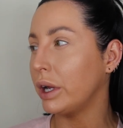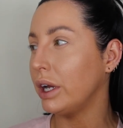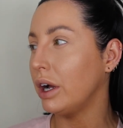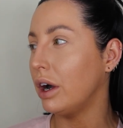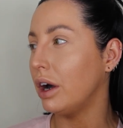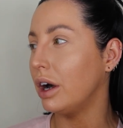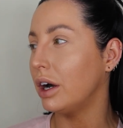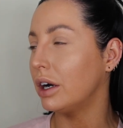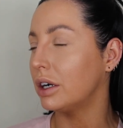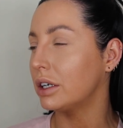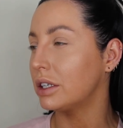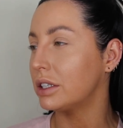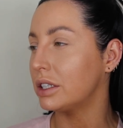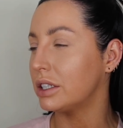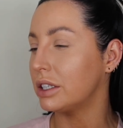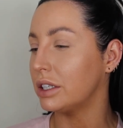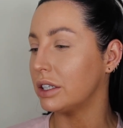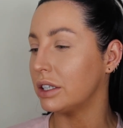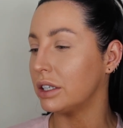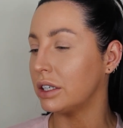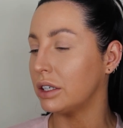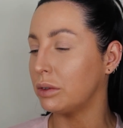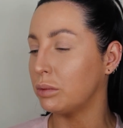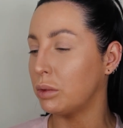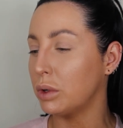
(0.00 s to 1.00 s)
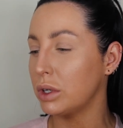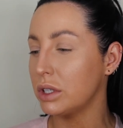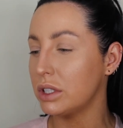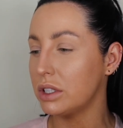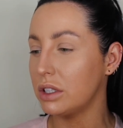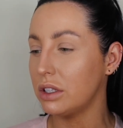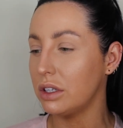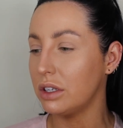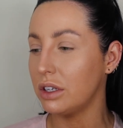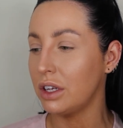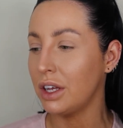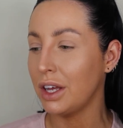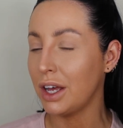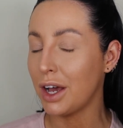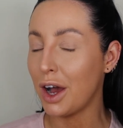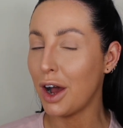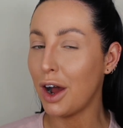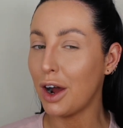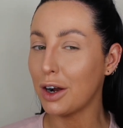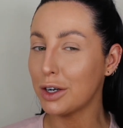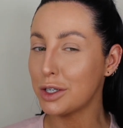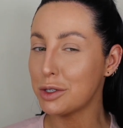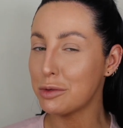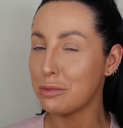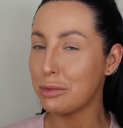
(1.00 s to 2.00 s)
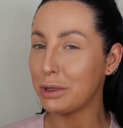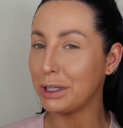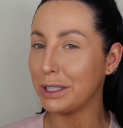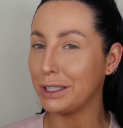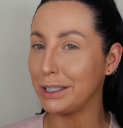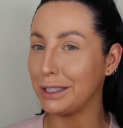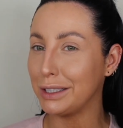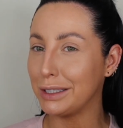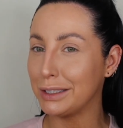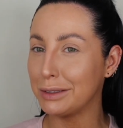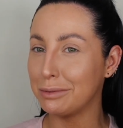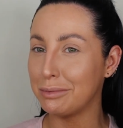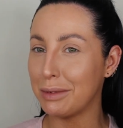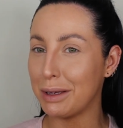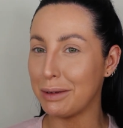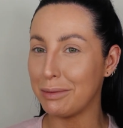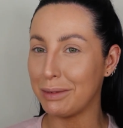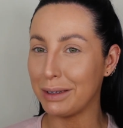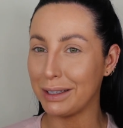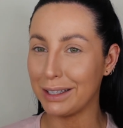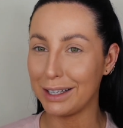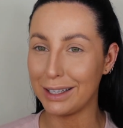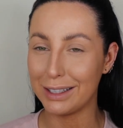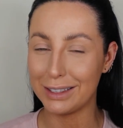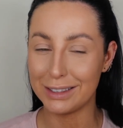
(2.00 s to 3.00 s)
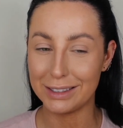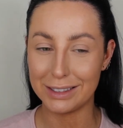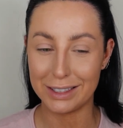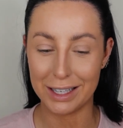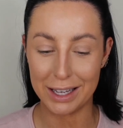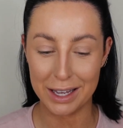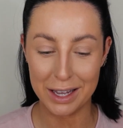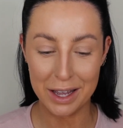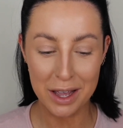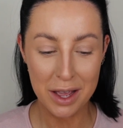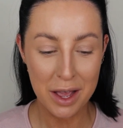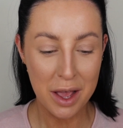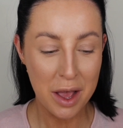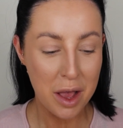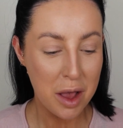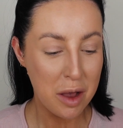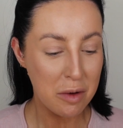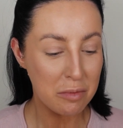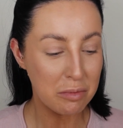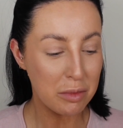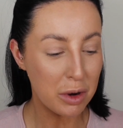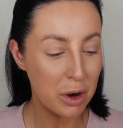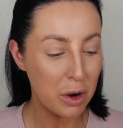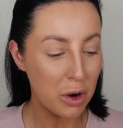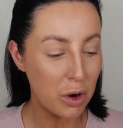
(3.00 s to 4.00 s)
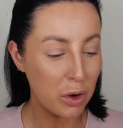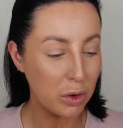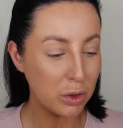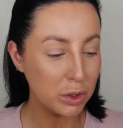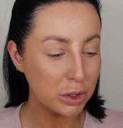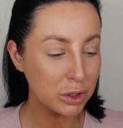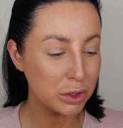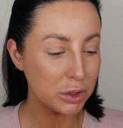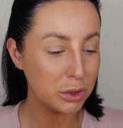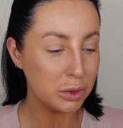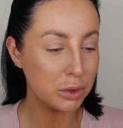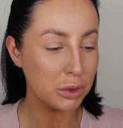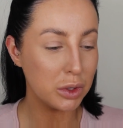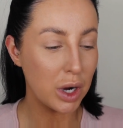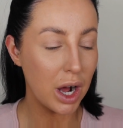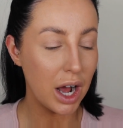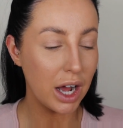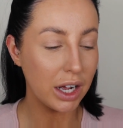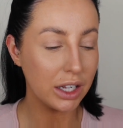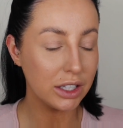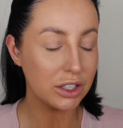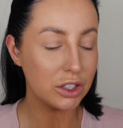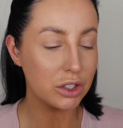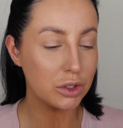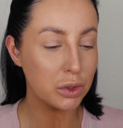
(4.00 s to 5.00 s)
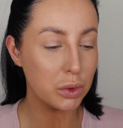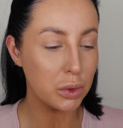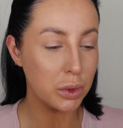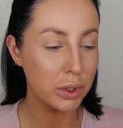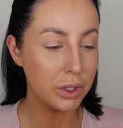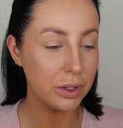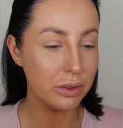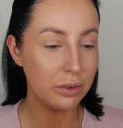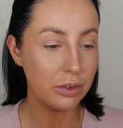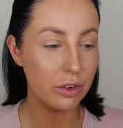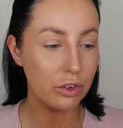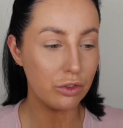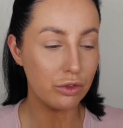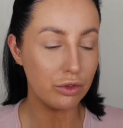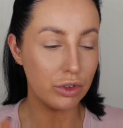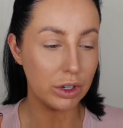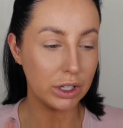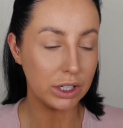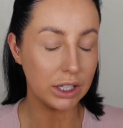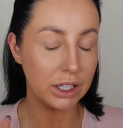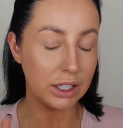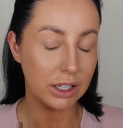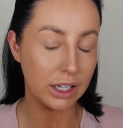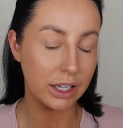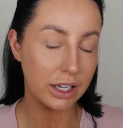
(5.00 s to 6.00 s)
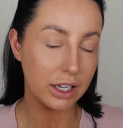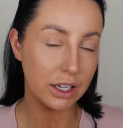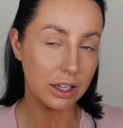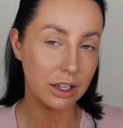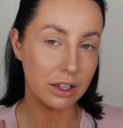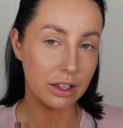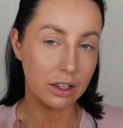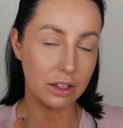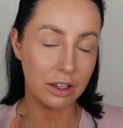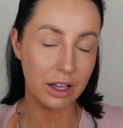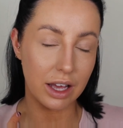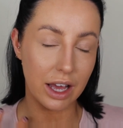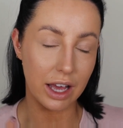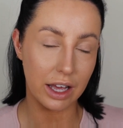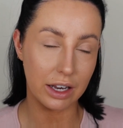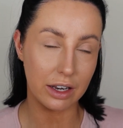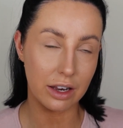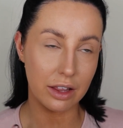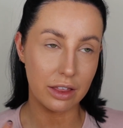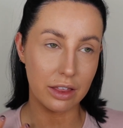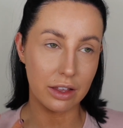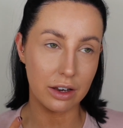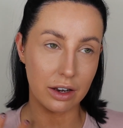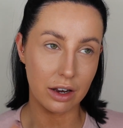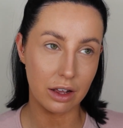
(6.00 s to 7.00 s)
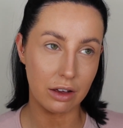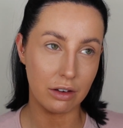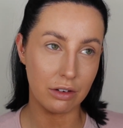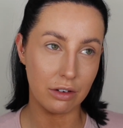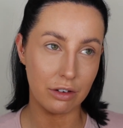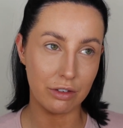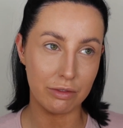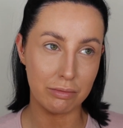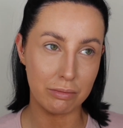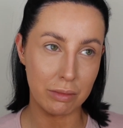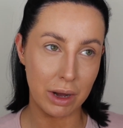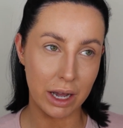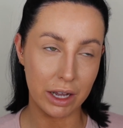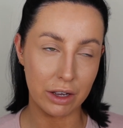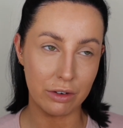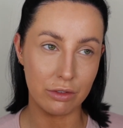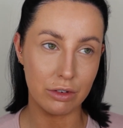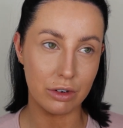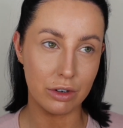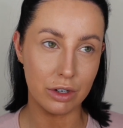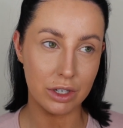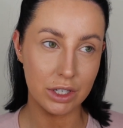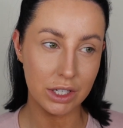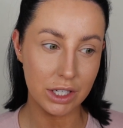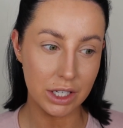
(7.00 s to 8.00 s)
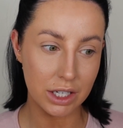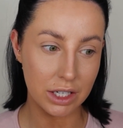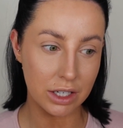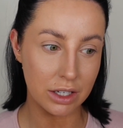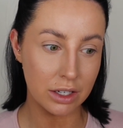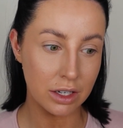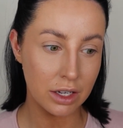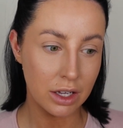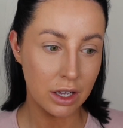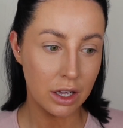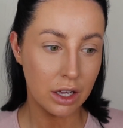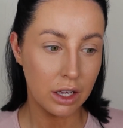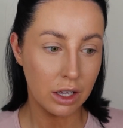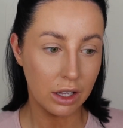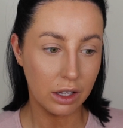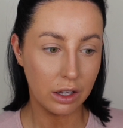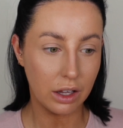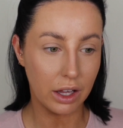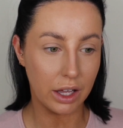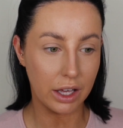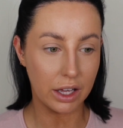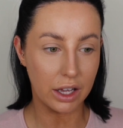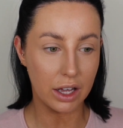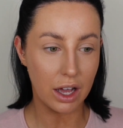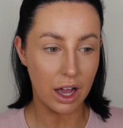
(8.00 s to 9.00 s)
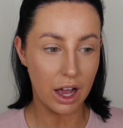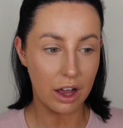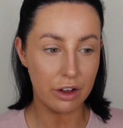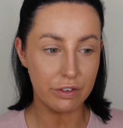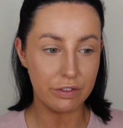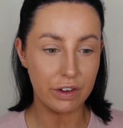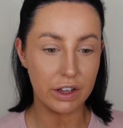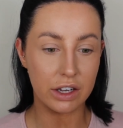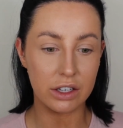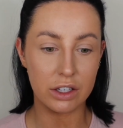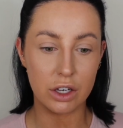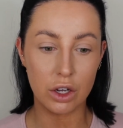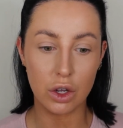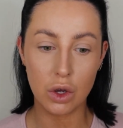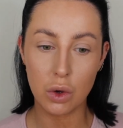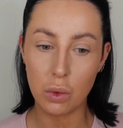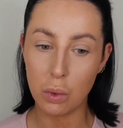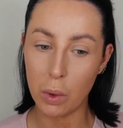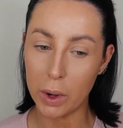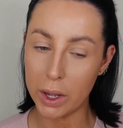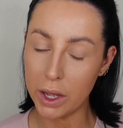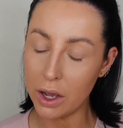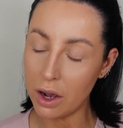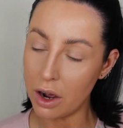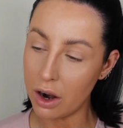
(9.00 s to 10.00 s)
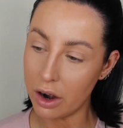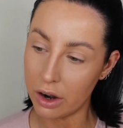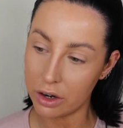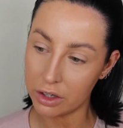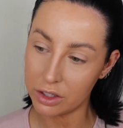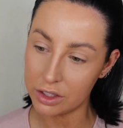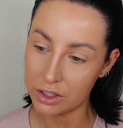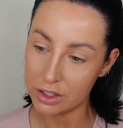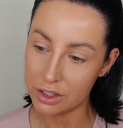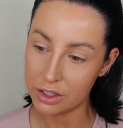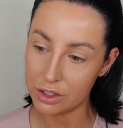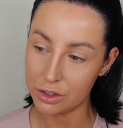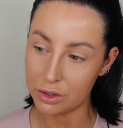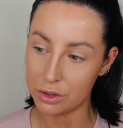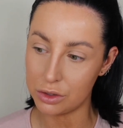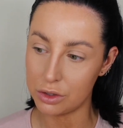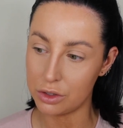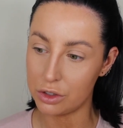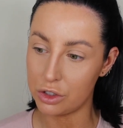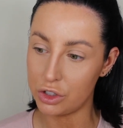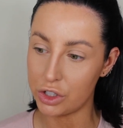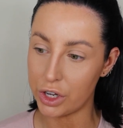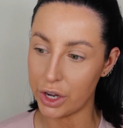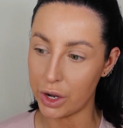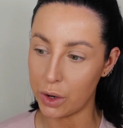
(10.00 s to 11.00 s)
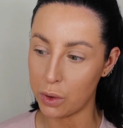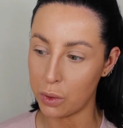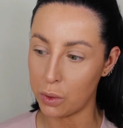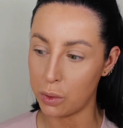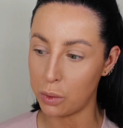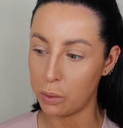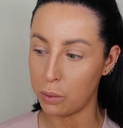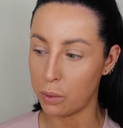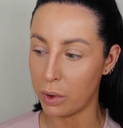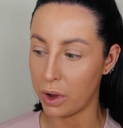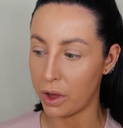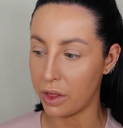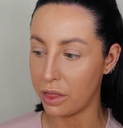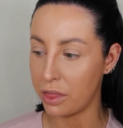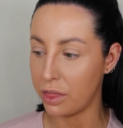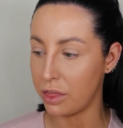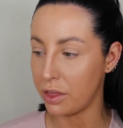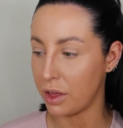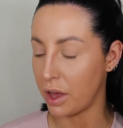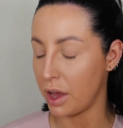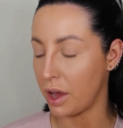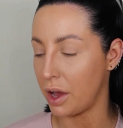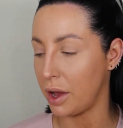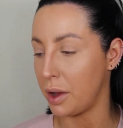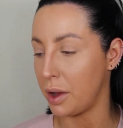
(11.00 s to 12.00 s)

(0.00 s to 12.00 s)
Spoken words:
hard to please, maybe, let's say. But also, I don't really like anything out of my routine. Like, I find it quite hard to gel with